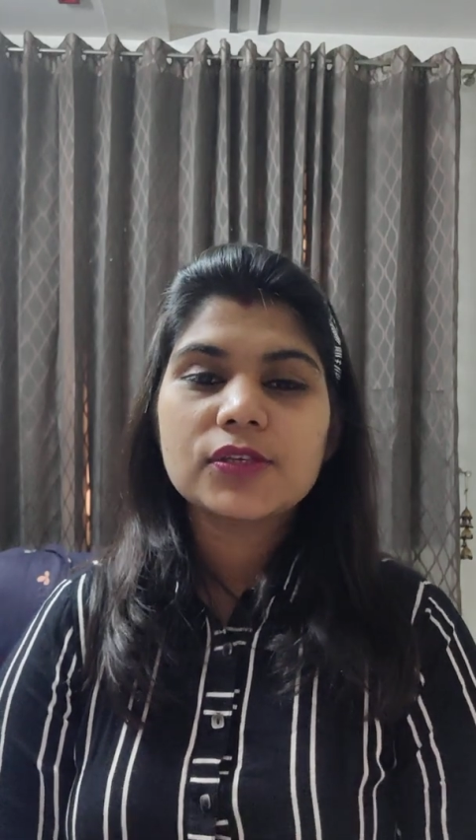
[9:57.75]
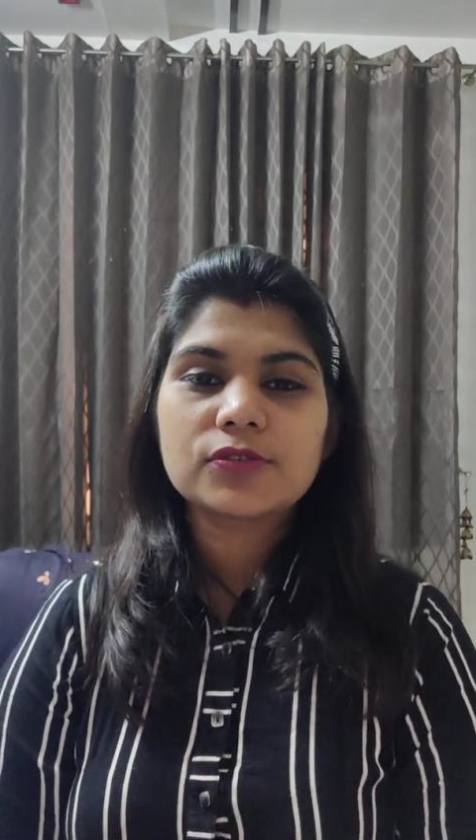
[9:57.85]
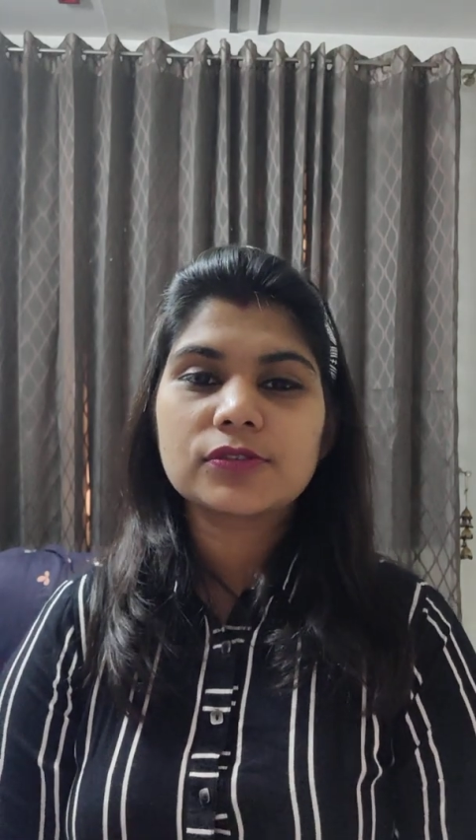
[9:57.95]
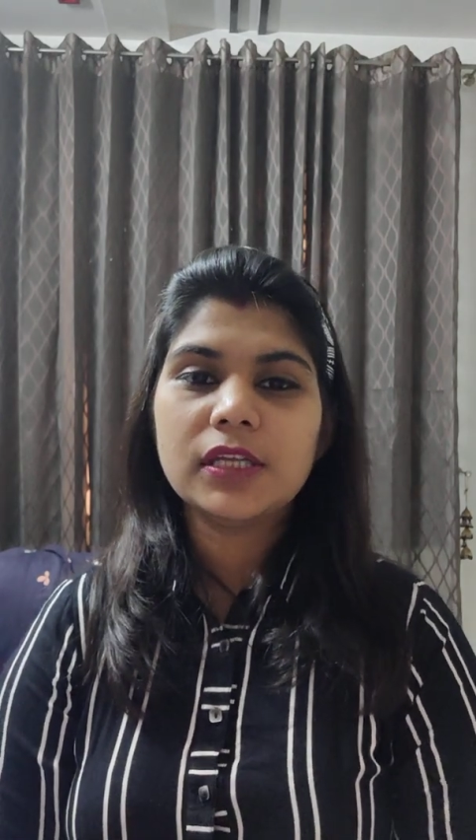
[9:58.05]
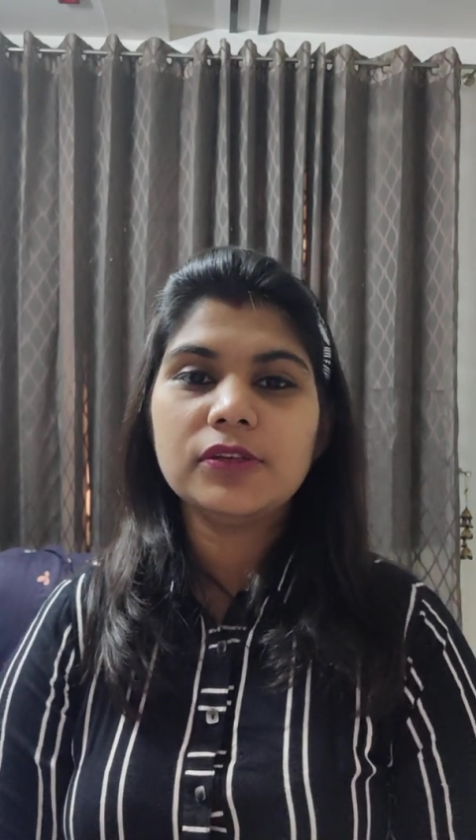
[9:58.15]

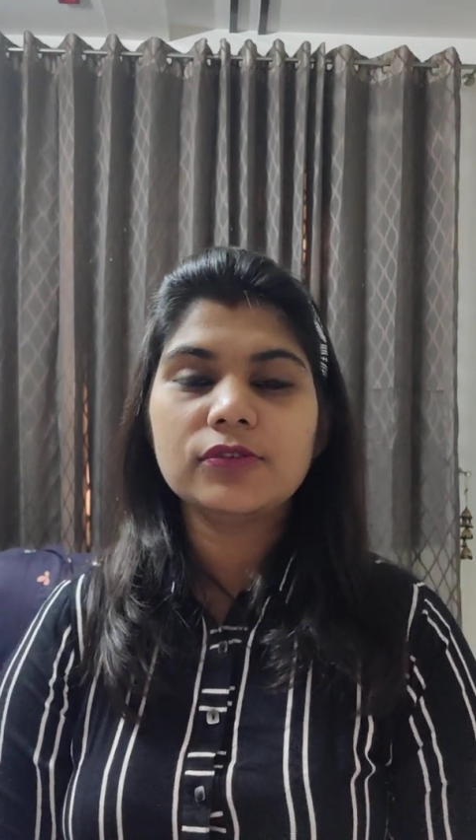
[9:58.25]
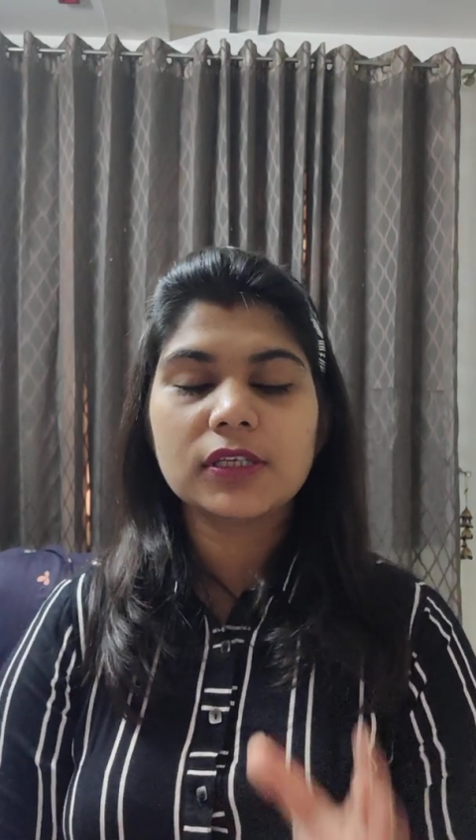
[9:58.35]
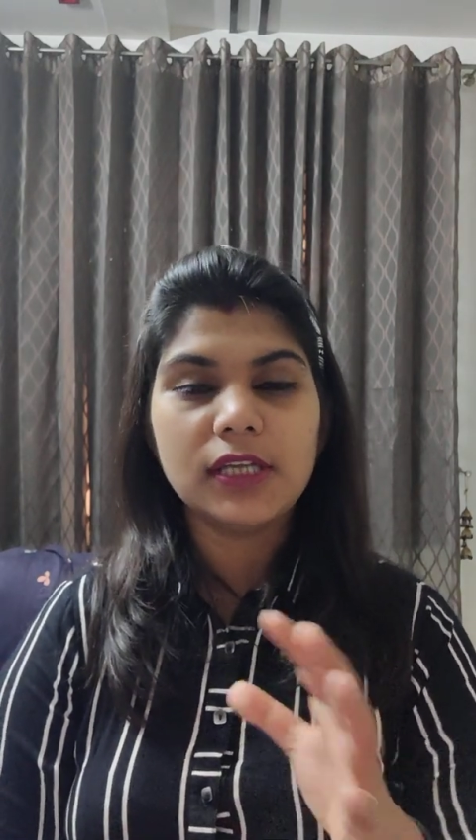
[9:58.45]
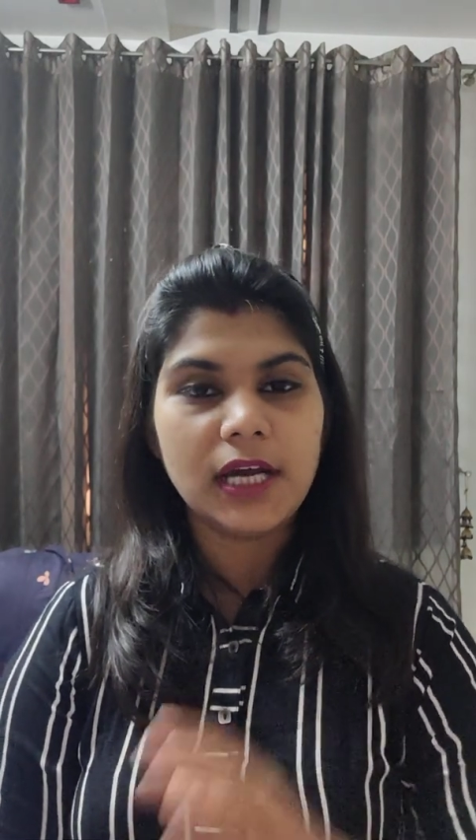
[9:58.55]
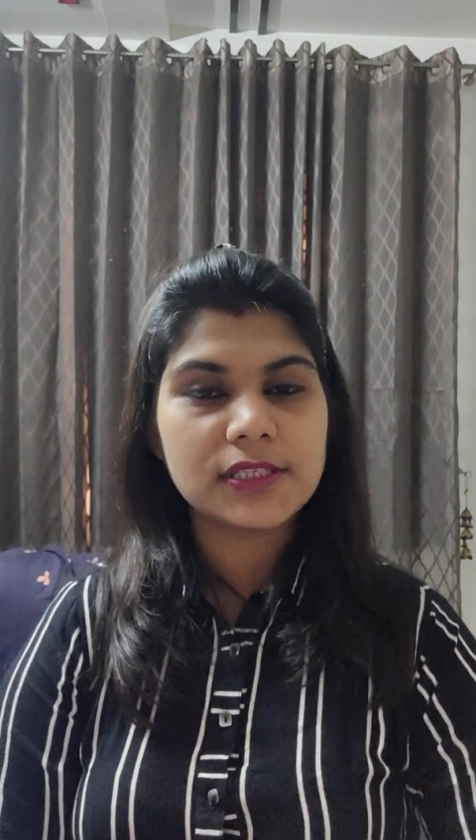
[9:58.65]
so then you
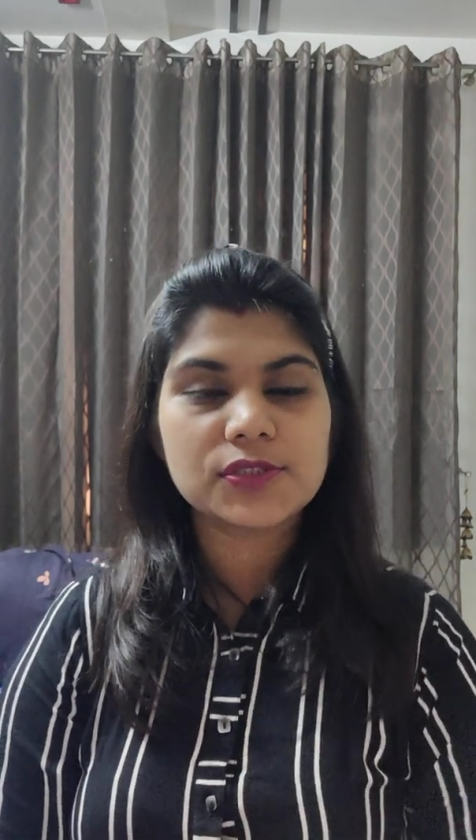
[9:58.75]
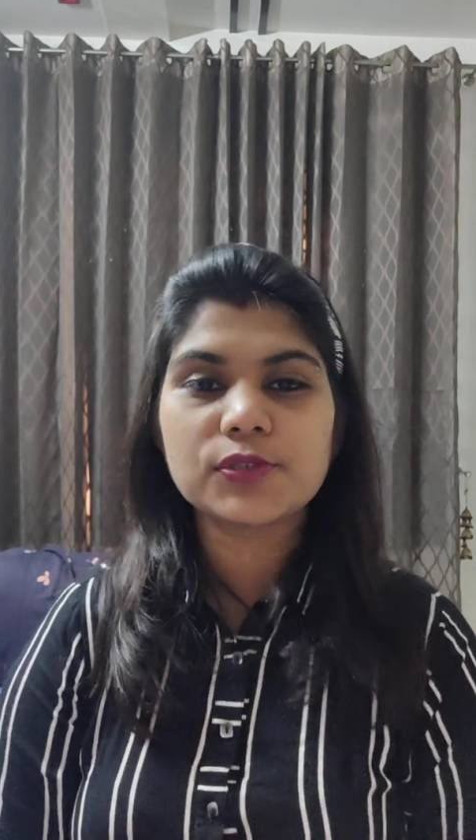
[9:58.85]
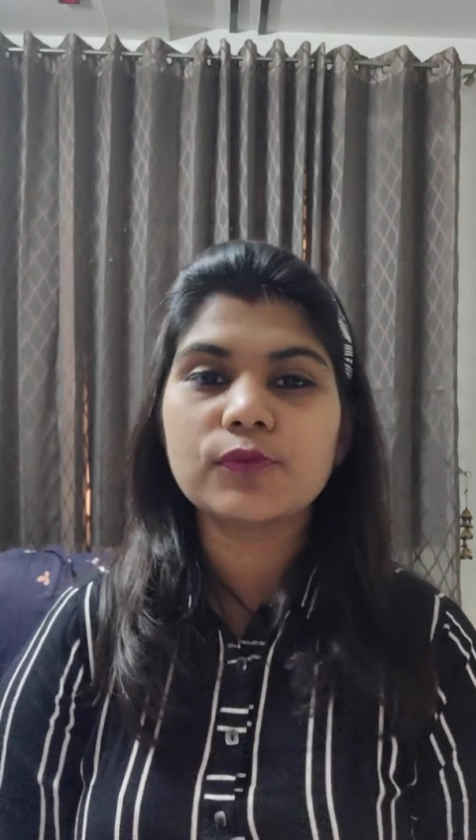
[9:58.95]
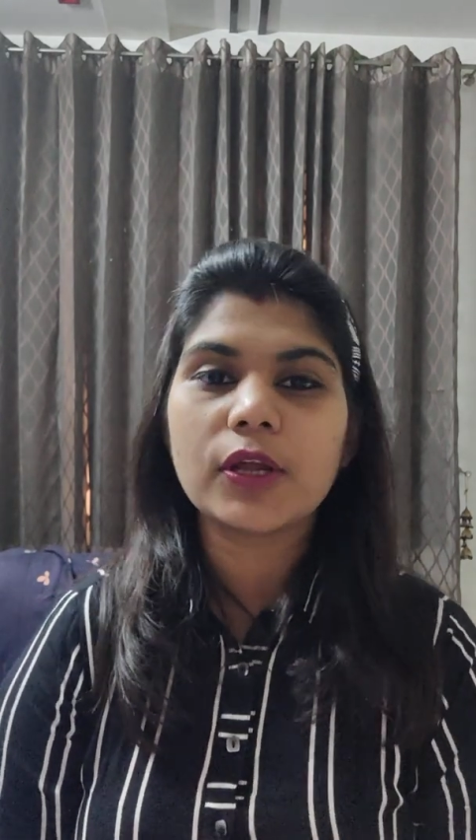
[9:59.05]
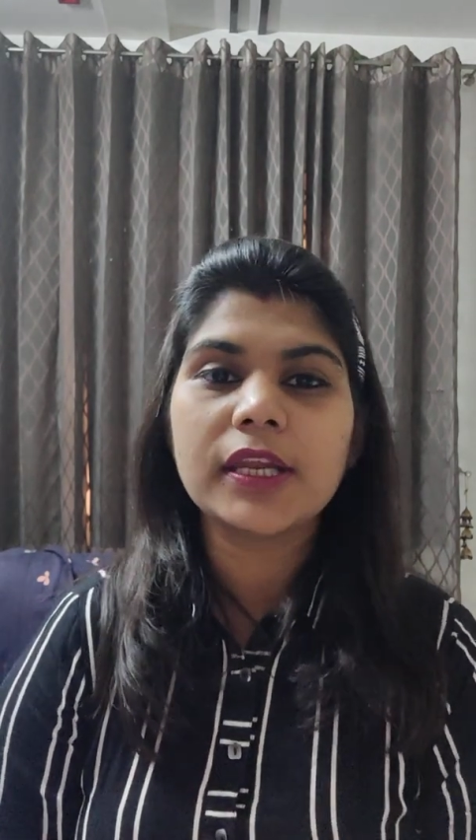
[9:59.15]
can ask
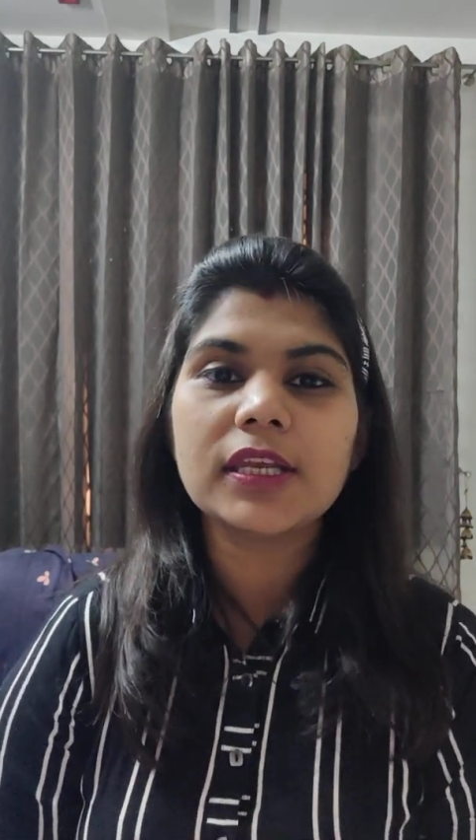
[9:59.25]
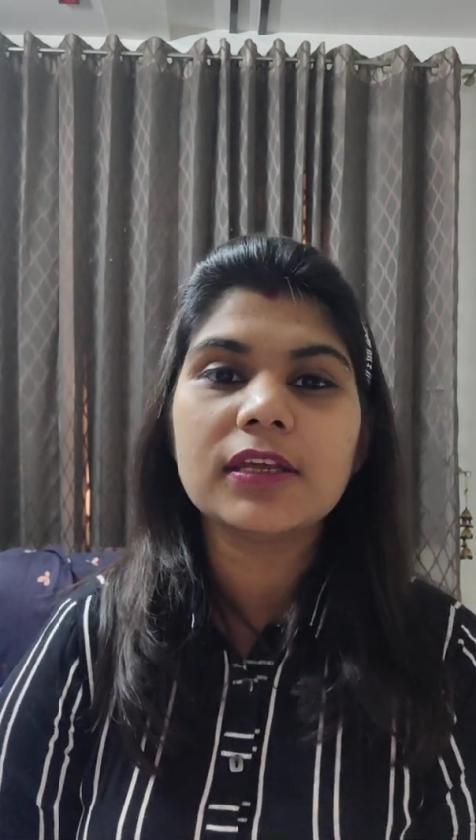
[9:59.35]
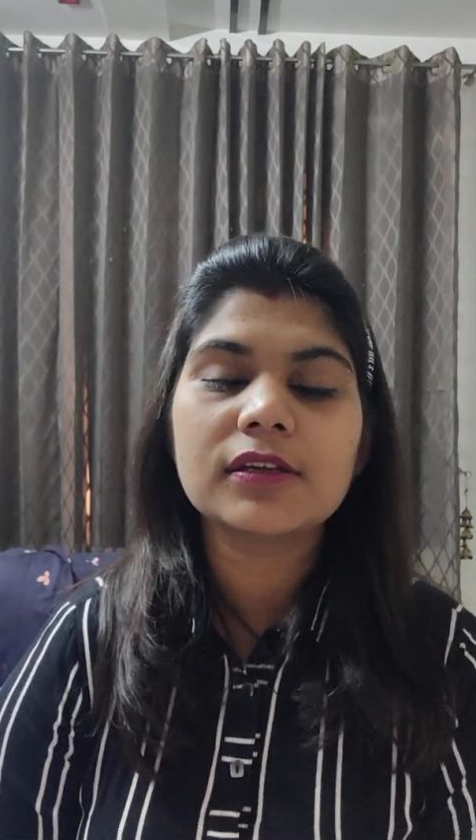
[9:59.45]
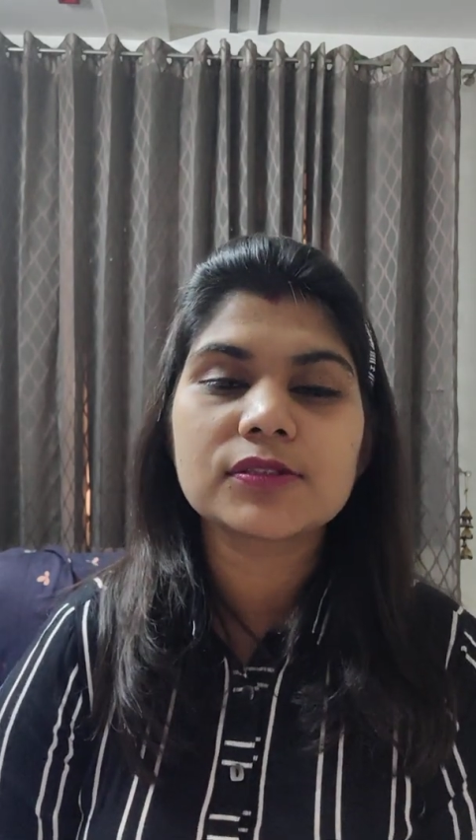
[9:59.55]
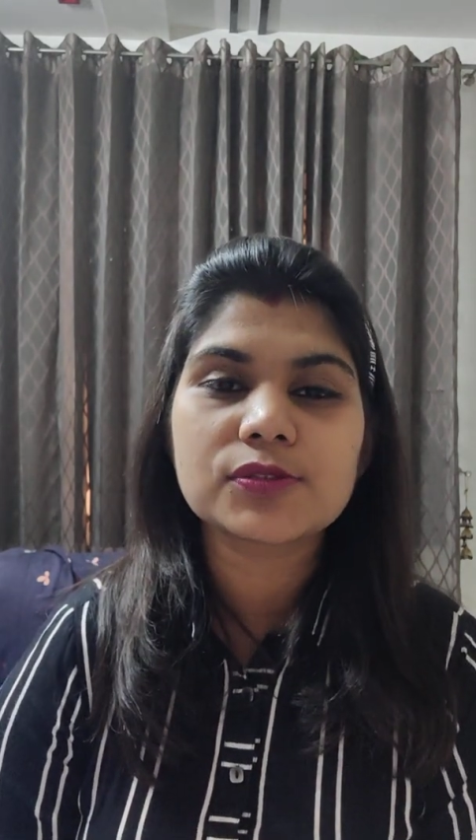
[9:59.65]
your
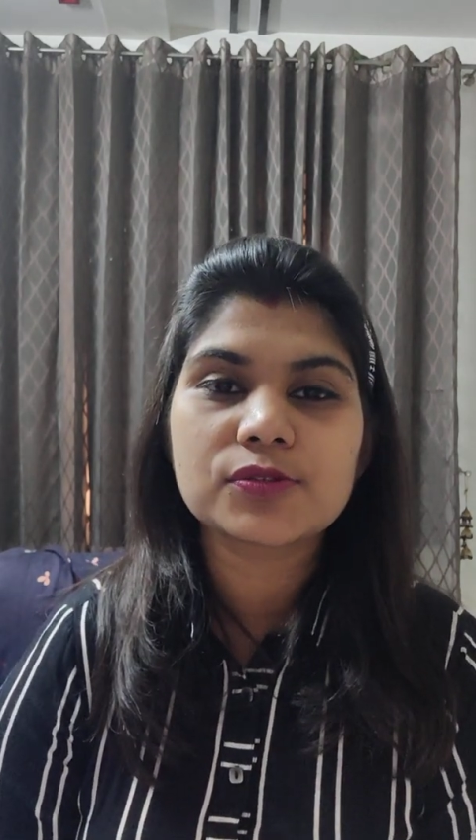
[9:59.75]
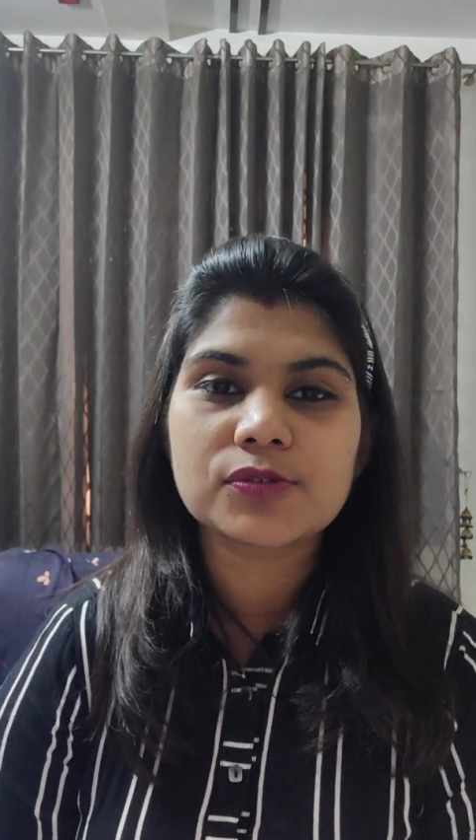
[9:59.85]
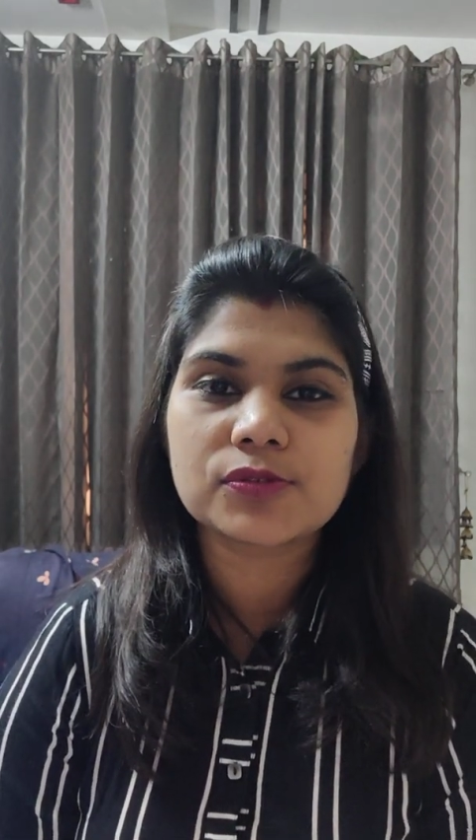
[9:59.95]
volunteers